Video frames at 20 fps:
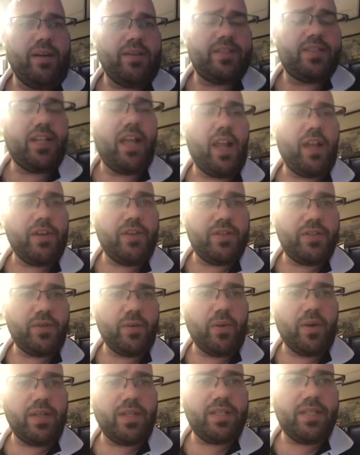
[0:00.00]
a scholarly
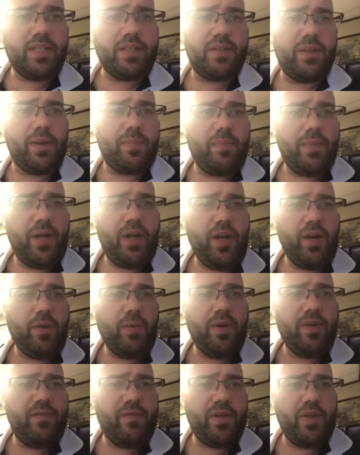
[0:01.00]
source is a
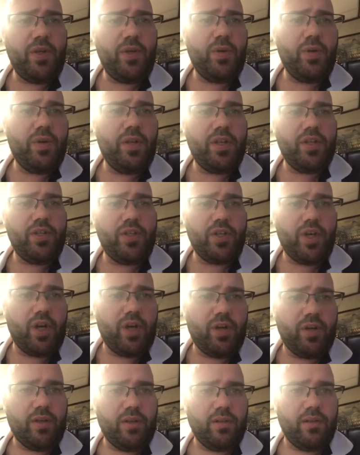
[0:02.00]
peer-reviewed
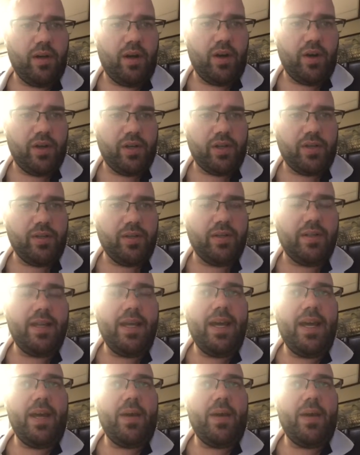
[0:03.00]
journal article.